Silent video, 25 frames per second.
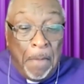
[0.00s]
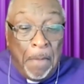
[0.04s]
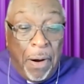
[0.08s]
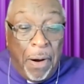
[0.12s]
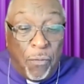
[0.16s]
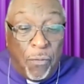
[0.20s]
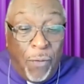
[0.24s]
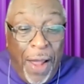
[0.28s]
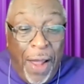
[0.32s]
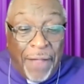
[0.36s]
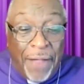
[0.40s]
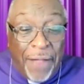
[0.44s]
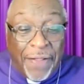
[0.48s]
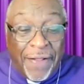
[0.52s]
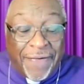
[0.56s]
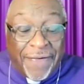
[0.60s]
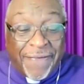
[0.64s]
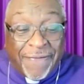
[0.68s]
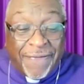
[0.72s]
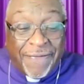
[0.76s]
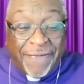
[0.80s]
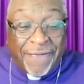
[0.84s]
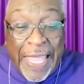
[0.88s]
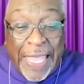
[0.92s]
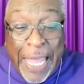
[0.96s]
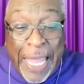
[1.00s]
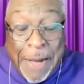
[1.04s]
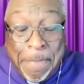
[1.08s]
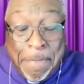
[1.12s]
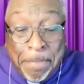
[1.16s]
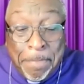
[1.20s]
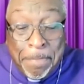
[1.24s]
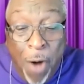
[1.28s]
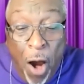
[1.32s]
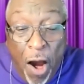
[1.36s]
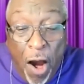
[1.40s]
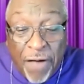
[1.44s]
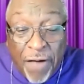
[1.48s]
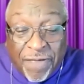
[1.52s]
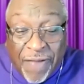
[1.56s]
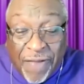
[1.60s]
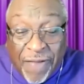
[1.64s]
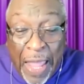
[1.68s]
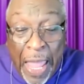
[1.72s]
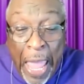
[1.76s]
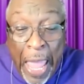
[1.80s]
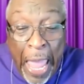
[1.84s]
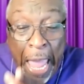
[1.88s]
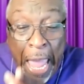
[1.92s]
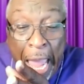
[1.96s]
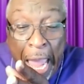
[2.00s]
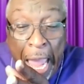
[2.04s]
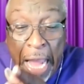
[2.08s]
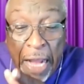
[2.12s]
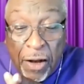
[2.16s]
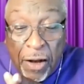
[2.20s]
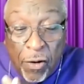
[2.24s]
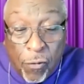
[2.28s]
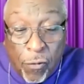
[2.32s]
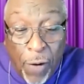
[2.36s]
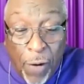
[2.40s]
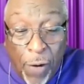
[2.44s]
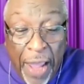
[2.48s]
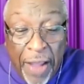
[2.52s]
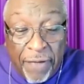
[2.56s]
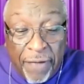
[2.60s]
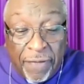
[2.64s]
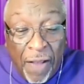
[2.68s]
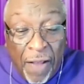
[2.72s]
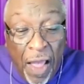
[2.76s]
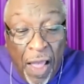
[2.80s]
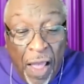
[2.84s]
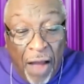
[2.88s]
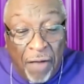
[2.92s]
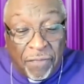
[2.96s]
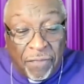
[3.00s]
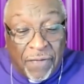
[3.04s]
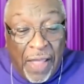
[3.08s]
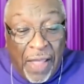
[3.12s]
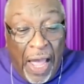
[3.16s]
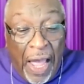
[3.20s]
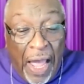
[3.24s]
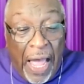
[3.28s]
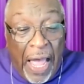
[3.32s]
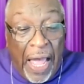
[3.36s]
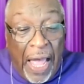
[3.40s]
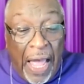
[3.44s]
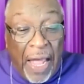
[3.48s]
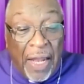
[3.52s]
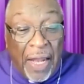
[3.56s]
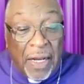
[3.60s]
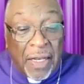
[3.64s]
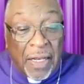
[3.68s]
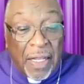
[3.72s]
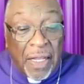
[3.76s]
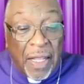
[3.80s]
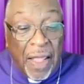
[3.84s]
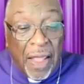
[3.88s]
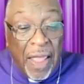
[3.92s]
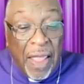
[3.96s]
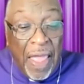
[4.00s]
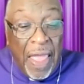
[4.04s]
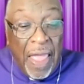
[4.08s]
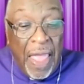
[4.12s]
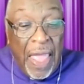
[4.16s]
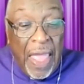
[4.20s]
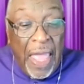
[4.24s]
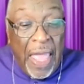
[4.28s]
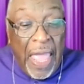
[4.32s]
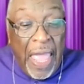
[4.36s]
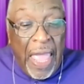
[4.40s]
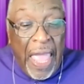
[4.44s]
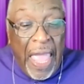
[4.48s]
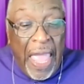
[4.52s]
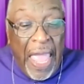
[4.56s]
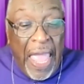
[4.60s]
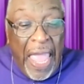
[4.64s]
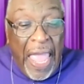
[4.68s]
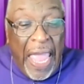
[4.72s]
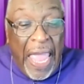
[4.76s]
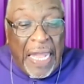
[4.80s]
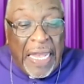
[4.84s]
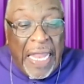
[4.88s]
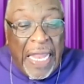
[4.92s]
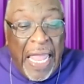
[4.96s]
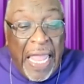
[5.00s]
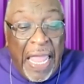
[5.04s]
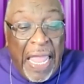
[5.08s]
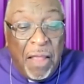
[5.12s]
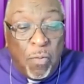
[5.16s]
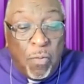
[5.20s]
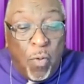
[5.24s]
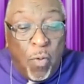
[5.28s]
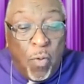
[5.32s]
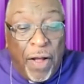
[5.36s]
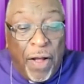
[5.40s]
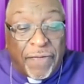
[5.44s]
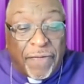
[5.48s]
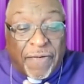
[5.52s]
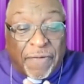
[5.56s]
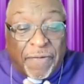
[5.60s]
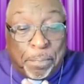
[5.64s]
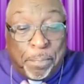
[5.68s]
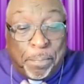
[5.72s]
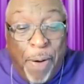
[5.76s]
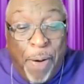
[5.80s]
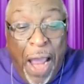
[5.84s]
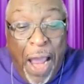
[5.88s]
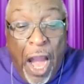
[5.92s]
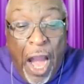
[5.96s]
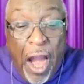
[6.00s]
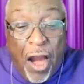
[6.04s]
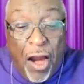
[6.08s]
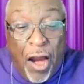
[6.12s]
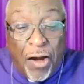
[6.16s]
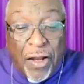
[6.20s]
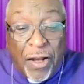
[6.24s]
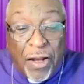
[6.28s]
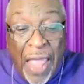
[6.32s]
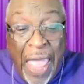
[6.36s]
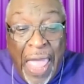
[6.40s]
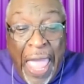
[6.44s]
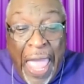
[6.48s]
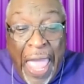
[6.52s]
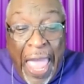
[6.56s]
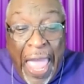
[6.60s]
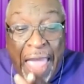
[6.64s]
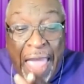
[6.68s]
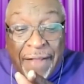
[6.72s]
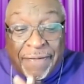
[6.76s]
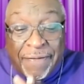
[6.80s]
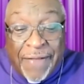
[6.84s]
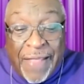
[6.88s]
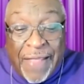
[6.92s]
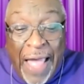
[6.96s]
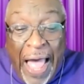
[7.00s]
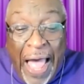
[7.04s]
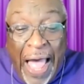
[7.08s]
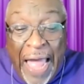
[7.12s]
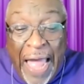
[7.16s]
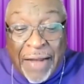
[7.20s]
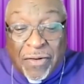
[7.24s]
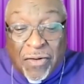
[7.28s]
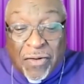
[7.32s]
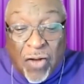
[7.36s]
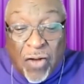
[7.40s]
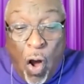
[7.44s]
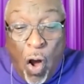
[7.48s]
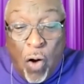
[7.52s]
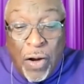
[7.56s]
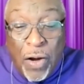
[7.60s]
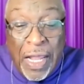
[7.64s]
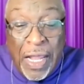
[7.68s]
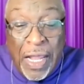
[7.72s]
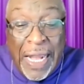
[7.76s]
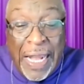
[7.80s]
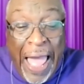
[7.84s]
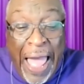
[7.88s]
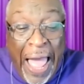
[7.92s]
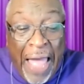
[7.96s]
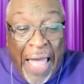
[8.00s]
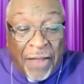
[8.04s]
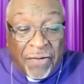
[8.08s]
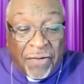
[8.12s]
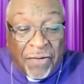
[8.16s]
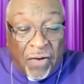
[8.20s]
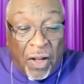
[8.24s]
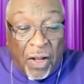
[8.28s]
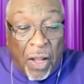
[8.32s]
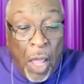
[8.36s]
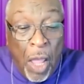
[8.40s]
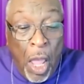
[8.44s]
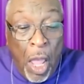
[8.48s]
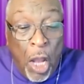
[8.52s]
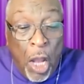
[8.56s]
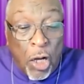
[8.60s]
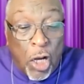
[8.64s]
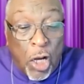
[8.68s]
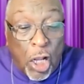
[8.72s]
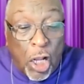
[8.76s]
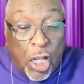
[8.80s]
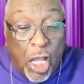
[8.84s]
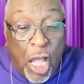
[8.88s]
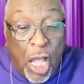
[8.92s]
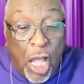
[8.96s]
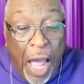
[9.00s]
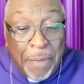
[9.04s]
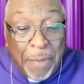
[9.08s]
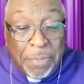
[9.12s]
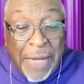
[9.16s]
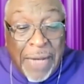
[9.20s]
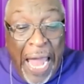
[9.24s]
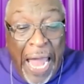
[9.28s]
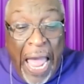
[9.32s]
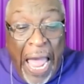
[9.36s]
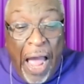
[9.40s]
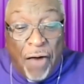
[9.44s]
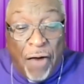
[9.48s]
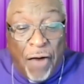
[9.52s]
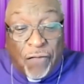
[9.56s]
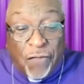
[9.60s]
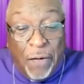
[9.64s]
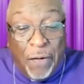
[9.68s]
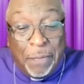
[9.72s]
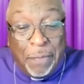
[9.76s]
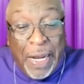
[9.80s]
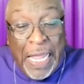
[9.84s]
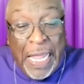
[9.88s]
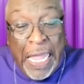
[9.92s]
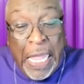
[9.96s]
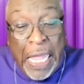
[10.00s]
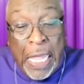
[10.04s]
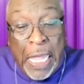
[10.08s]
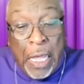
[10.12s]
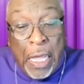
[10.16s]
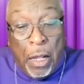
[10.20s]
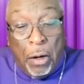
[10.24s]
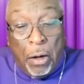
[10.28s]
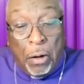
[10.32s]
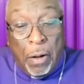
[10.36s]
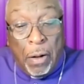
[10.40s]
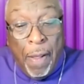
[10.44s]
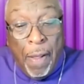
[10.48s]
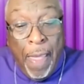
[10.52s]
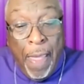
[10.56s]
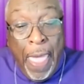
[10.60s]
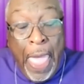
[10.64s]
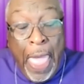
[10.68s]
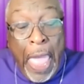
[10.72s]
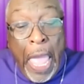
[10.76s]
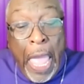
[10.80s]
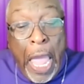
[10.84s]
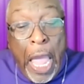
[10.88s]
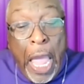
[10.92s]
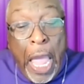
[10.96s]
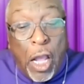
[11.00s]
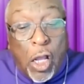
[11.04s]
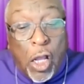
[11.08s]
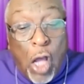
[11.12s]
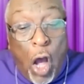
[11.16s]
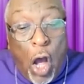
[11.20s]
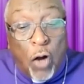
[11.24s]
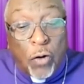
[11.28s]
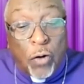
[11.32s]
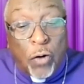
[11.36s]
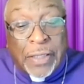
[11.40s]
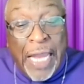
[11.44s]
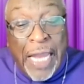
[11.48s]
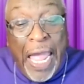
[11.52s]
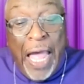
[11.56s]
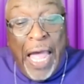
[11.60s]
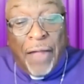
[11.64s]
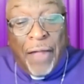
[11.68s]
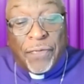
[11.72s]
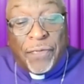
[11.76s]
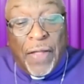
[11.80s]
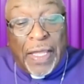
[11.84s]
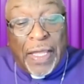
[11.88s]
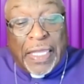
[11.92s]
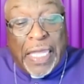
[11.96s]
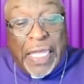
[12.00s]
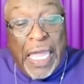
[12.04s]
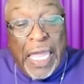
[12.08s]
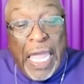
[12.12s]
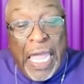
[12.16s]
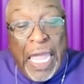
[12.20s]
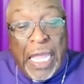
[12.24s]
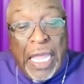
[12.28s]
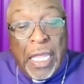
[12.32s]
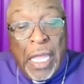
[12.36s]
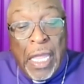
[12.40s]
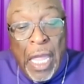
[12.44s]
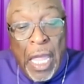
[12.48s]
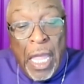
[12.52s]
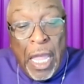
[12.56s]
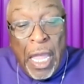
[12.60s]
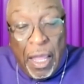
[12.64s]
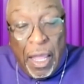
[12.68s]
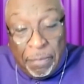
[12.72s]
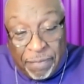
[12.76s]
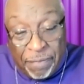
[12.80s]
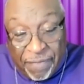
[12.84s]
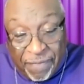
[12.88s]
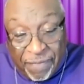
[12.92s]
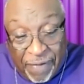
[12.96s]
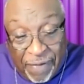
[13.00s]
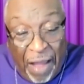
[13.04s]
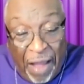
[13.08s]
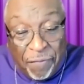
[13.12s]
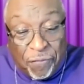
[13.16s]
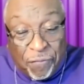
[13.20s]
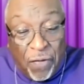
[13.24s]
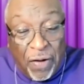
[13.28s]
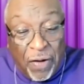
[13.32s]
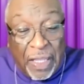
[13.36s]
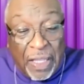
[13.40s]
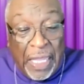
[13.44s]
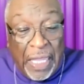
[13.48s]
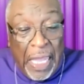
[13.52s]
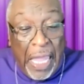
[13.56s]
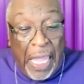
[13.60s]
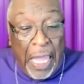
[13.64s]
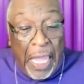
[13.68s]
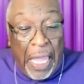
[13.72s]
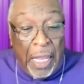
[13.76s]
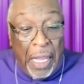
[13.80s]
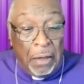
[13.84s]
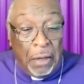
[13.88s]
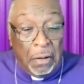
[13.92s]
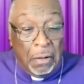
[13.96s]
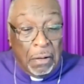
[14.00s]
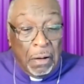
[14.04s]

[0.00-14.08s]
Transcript: but rather seeking mercy and grace of God. And he was spared as God told Elijah to come down from the hill and go tell the king himself again